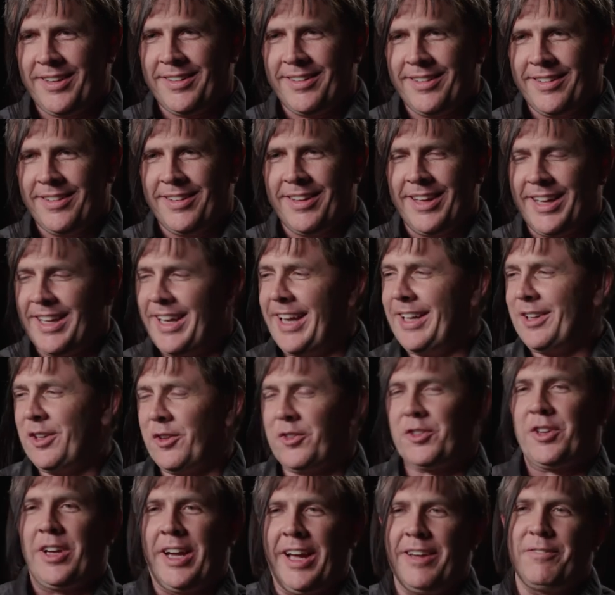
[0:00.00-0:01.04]
And
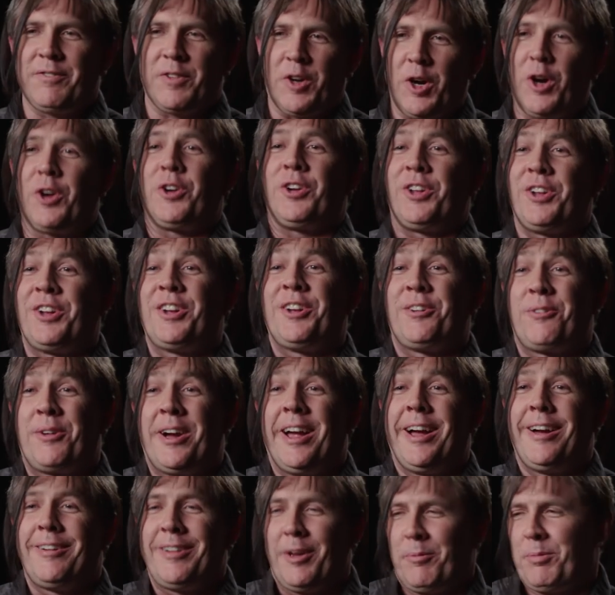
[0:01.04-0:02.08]
I've carted it around.